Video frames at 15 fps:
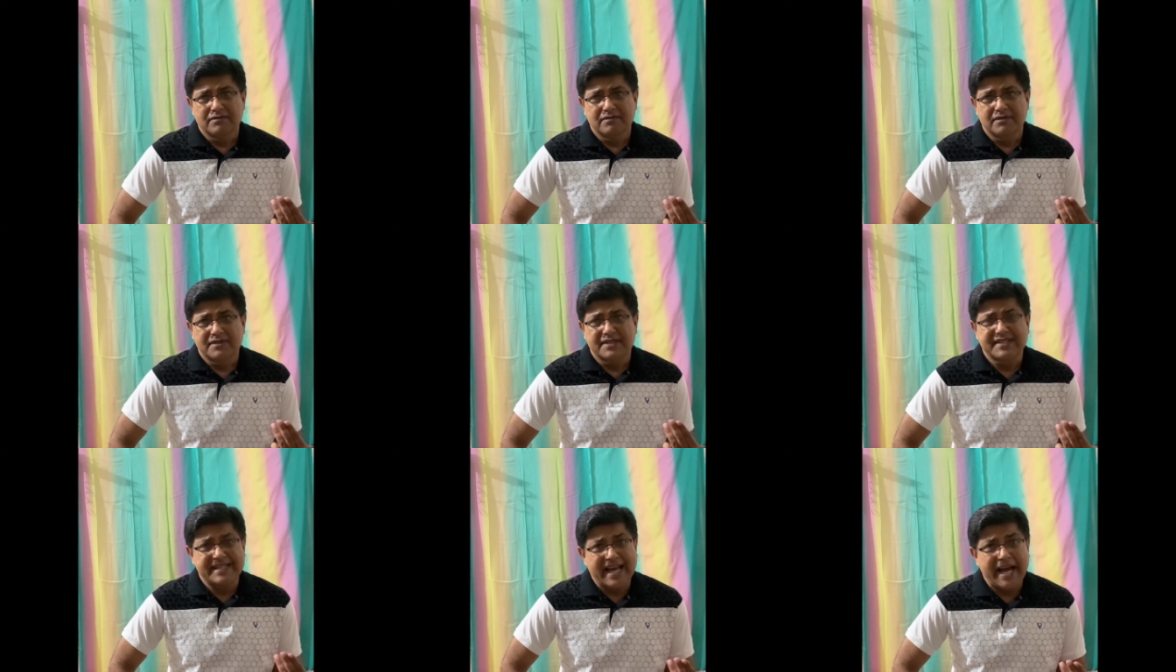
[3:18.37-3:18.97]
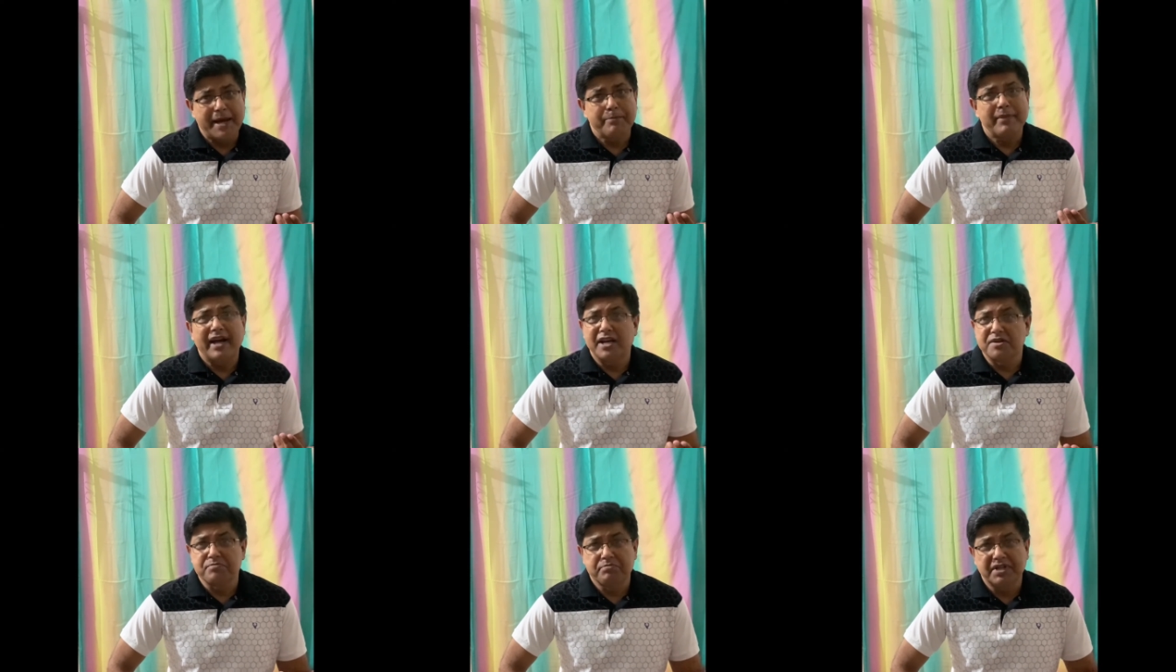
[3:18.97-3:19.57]
Sam
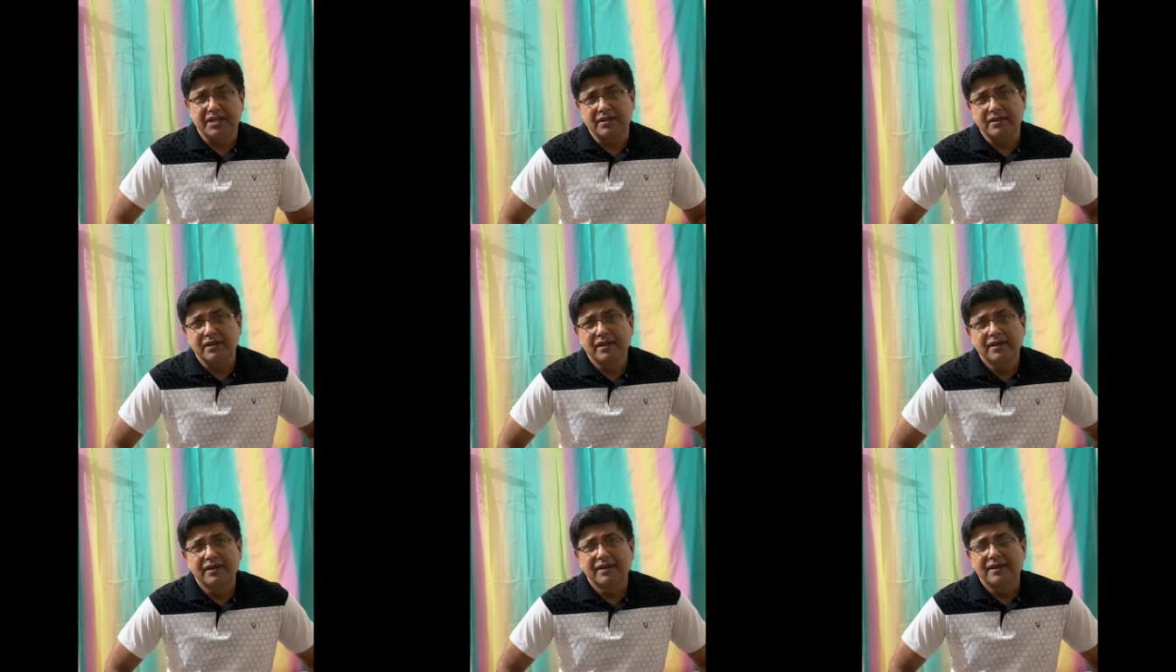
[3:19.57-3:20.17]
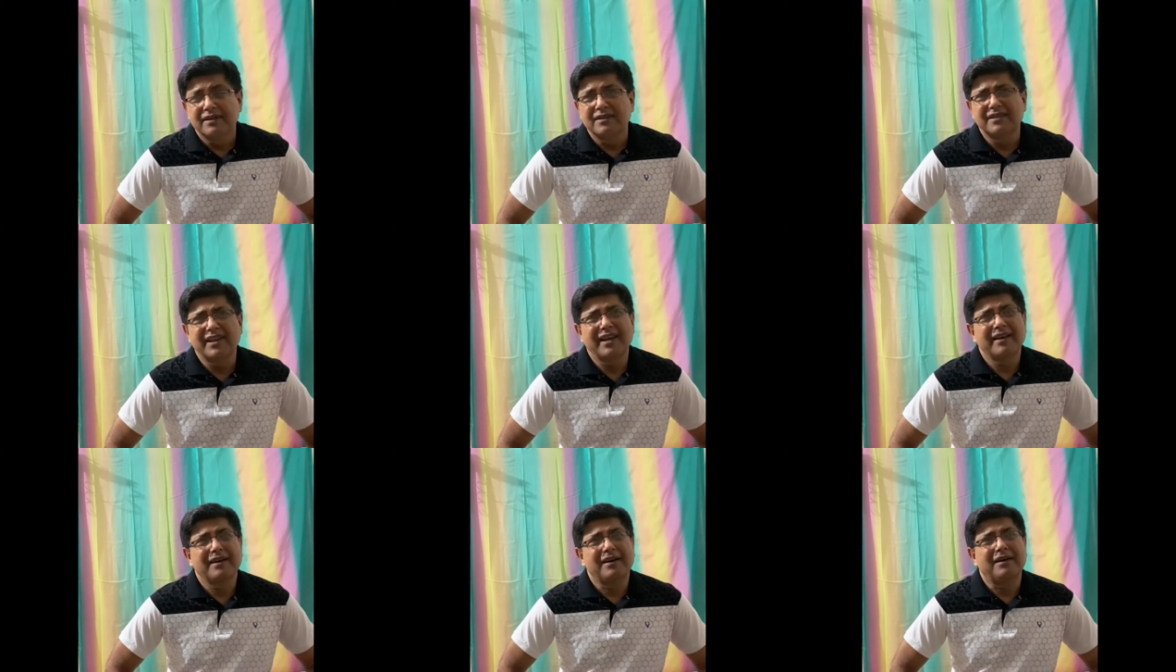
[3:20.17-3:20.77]
and Bill.
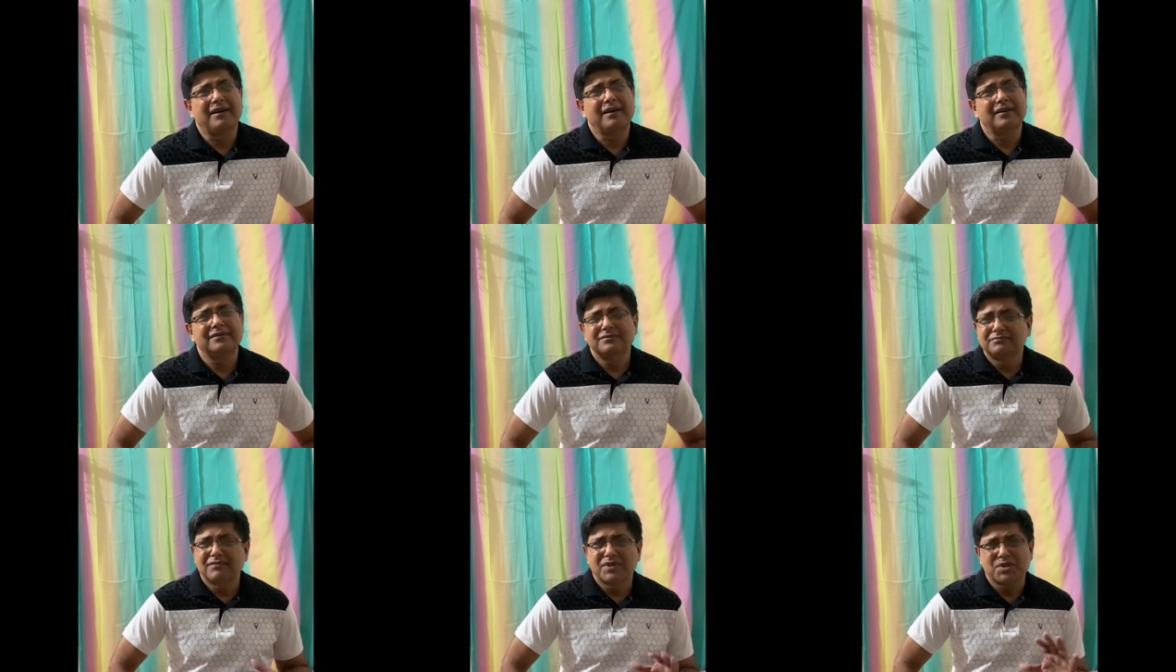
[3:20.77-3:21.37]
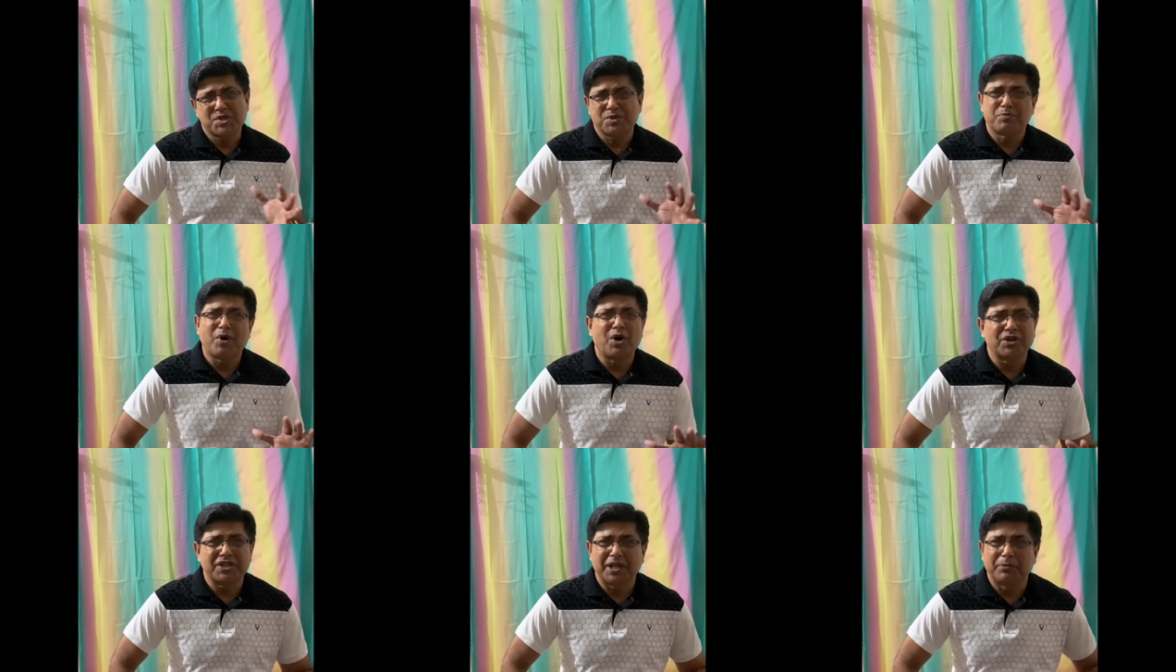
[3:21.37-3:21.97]
They are
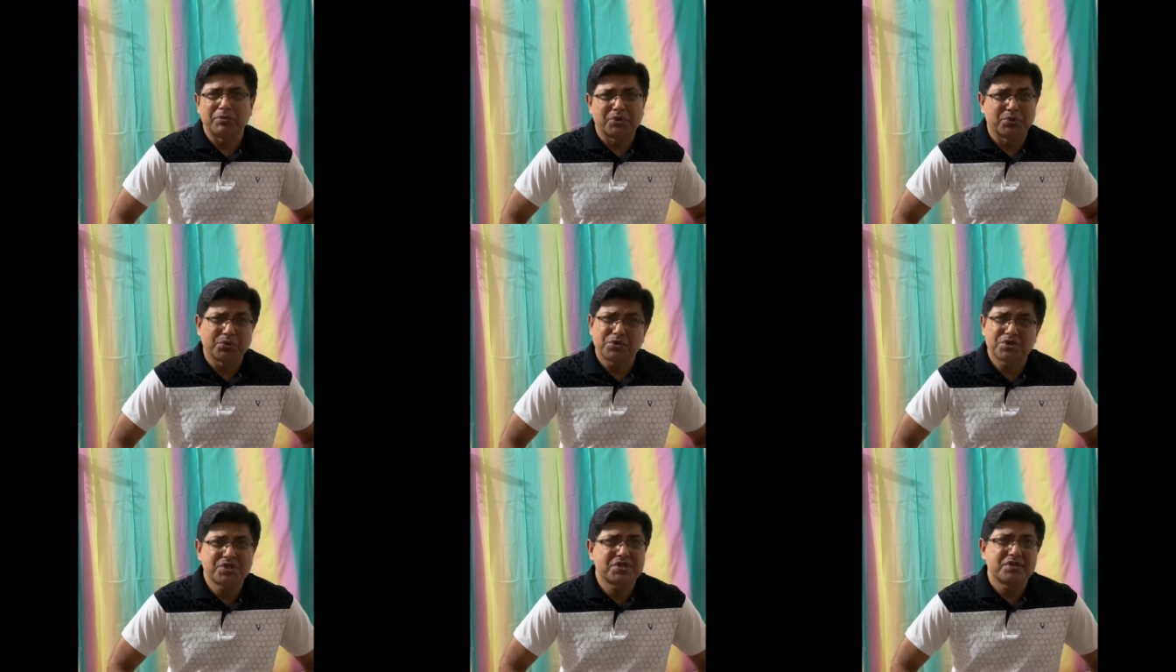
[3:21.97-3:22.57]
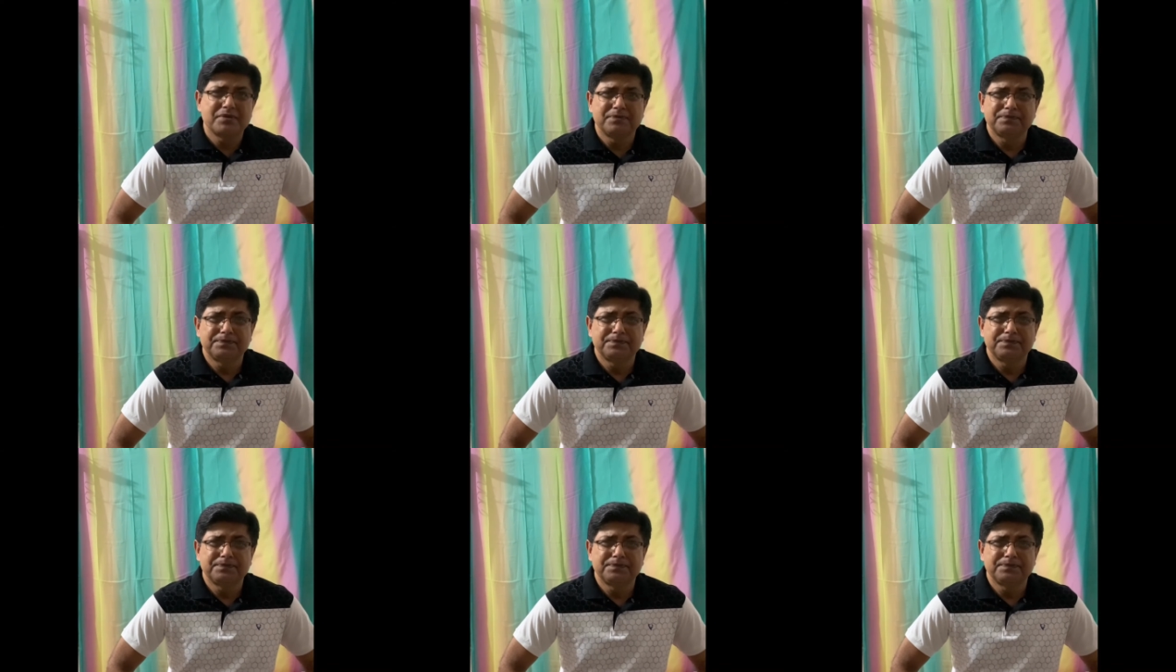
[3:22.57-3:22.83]
small-time crooks,